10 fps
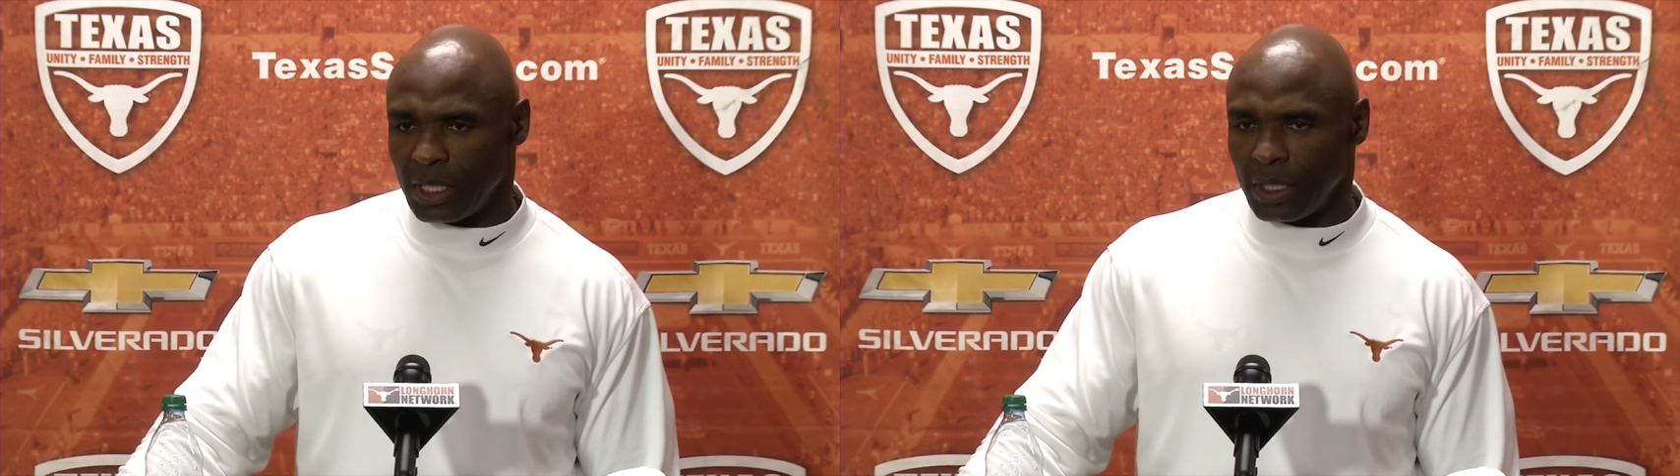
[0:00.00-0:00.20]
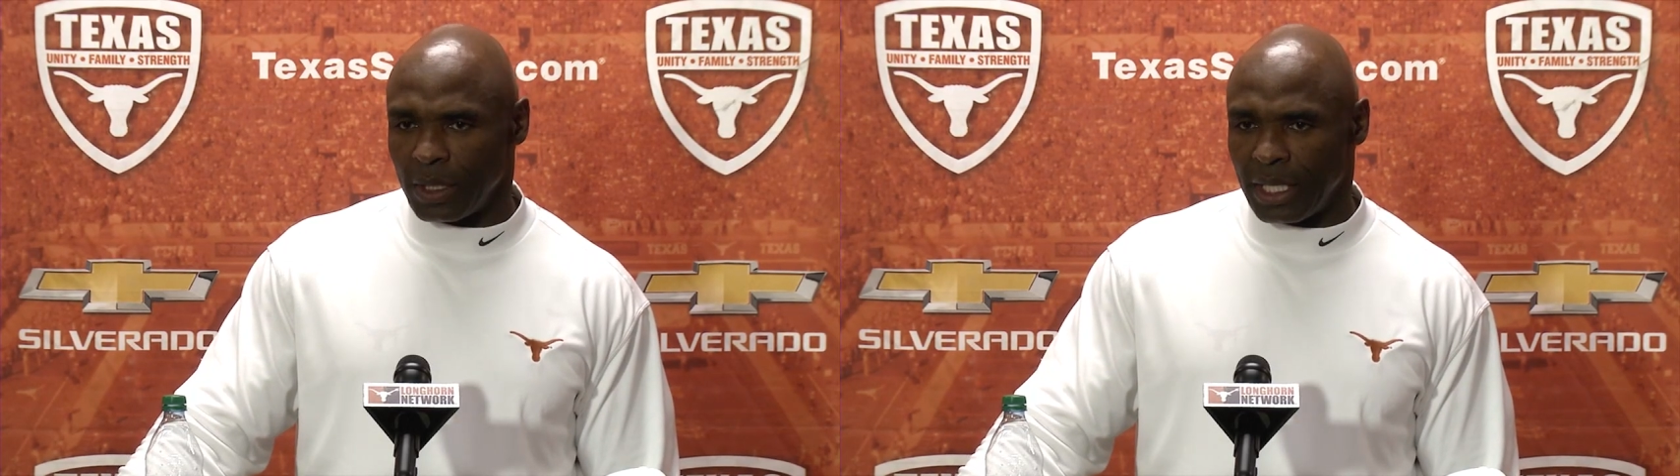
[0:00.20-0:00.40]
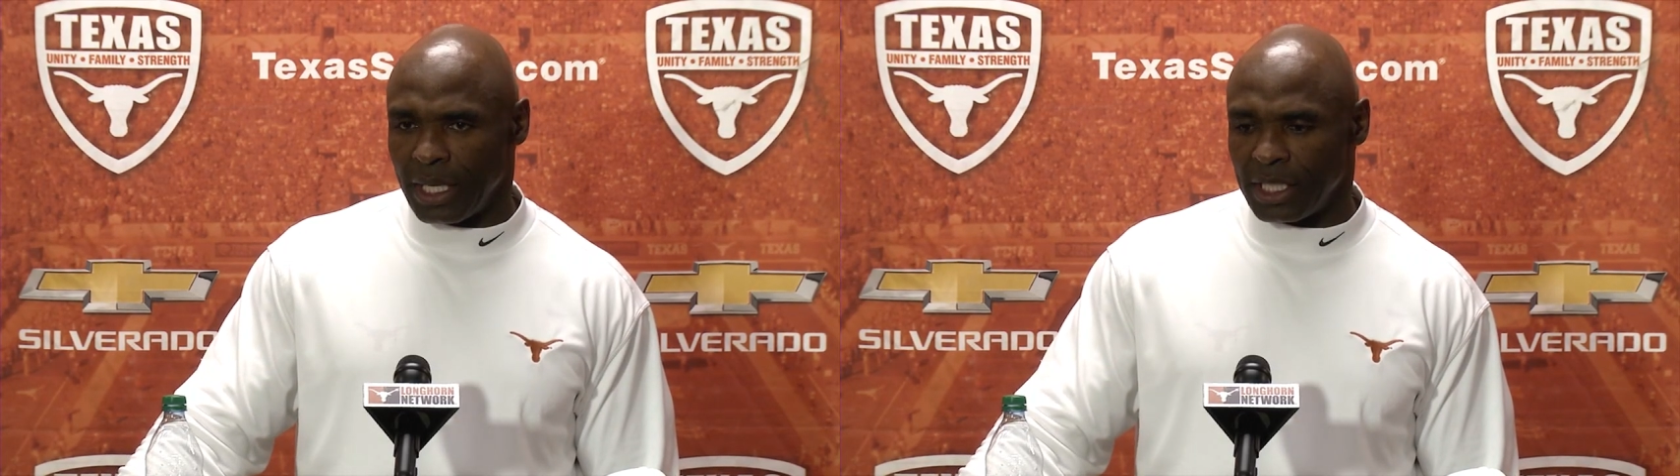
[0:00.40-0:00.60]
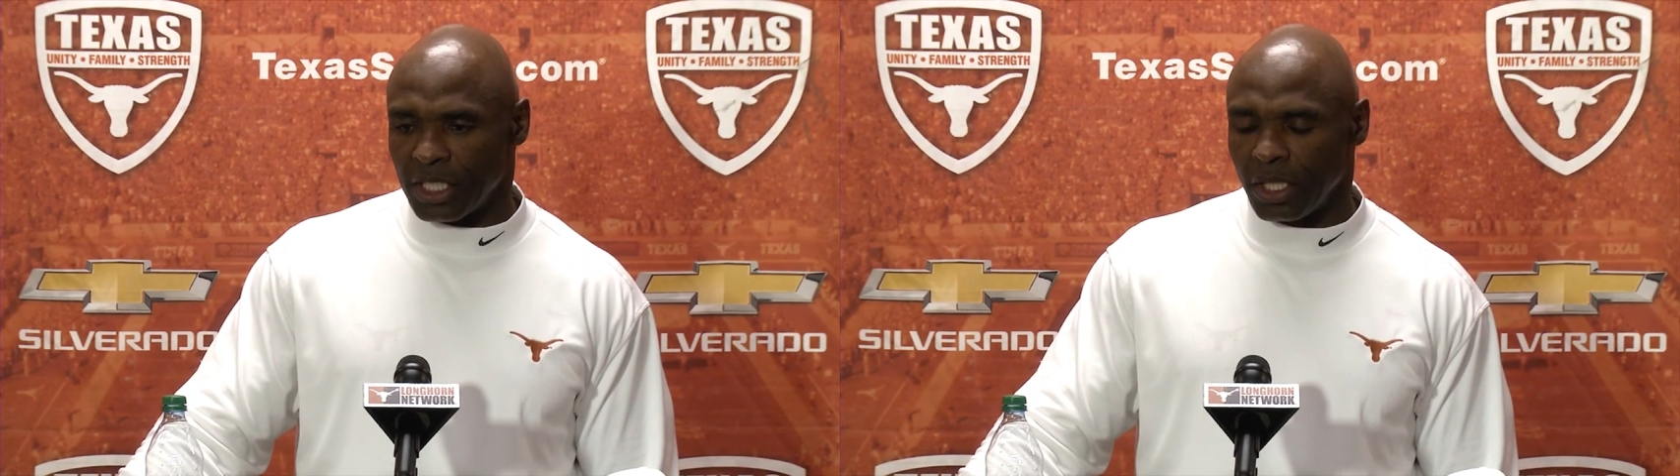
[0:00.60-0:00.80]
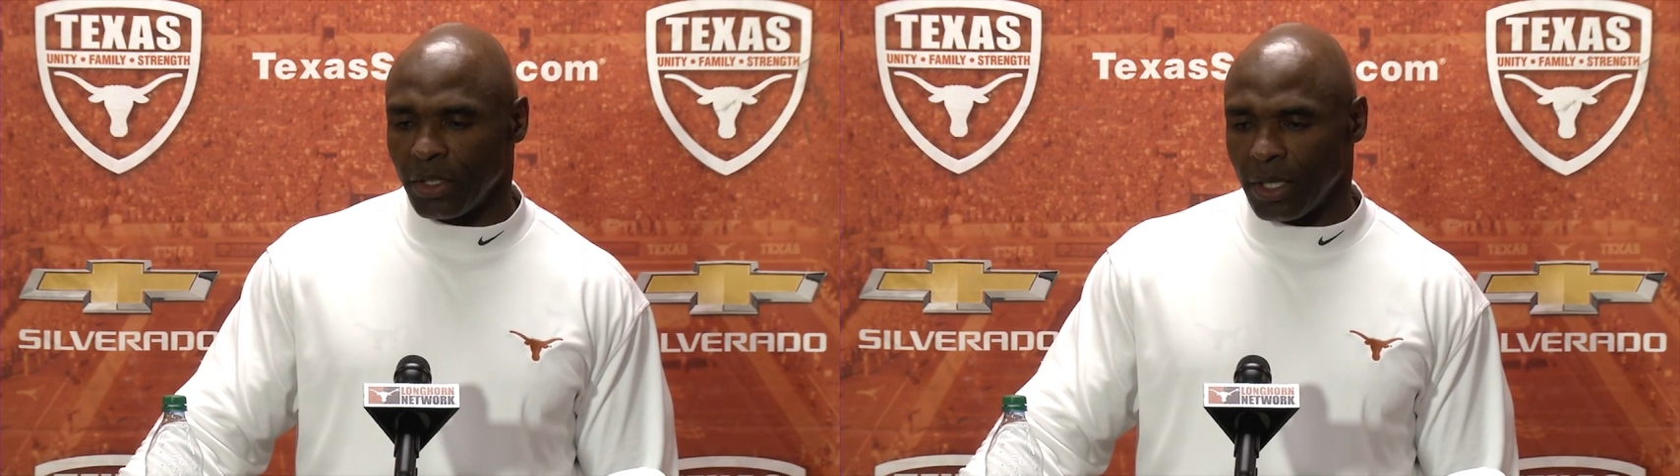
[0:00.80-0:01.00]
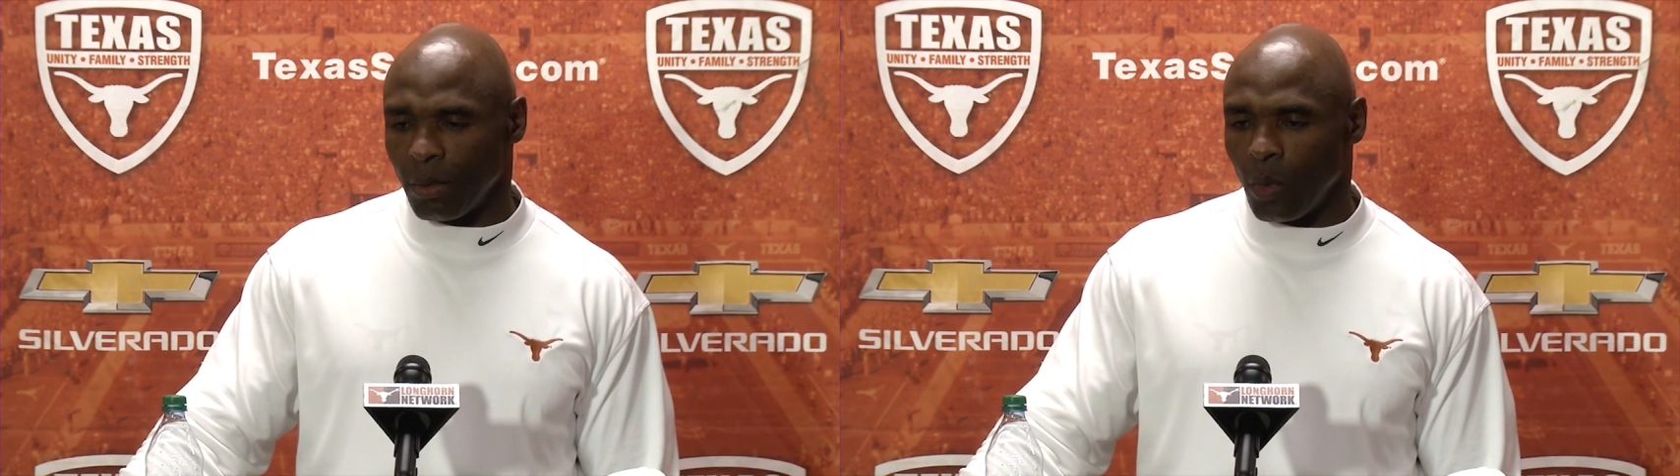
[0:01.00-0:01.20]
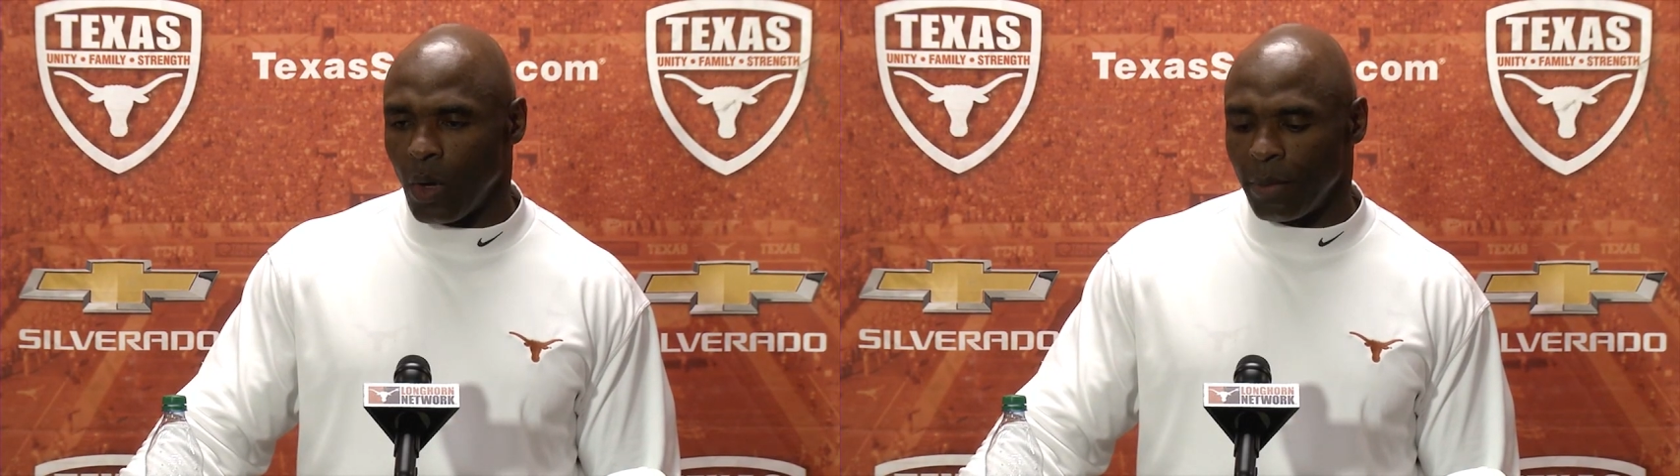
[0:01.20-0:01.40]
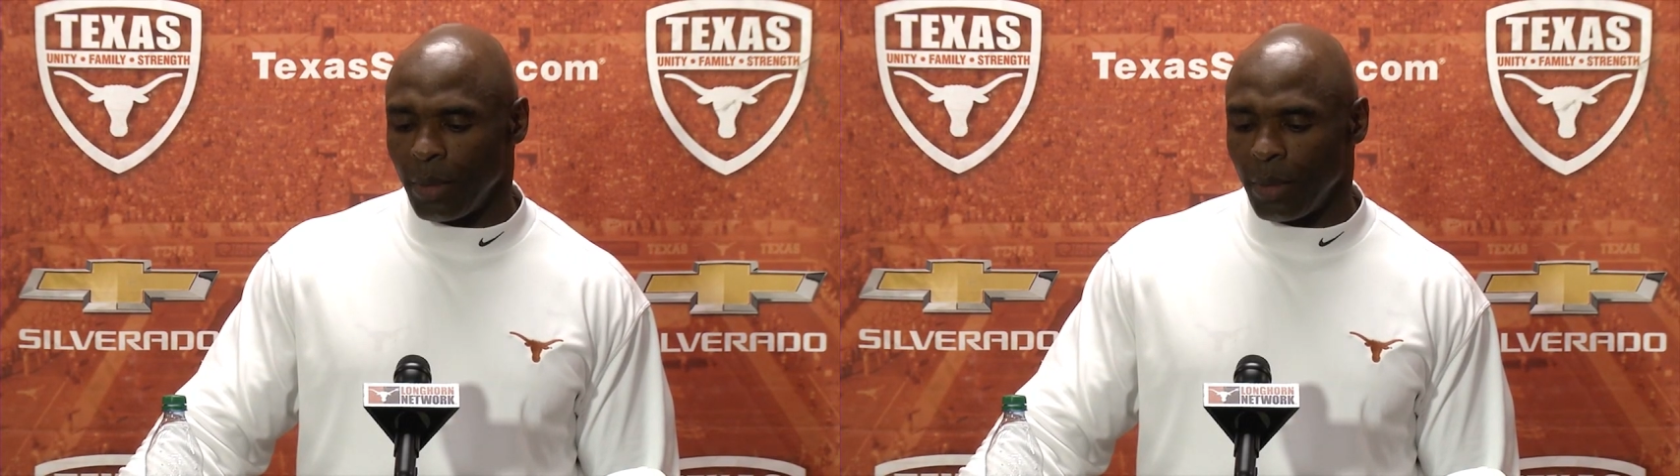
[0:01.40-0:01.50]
that he's clear number one,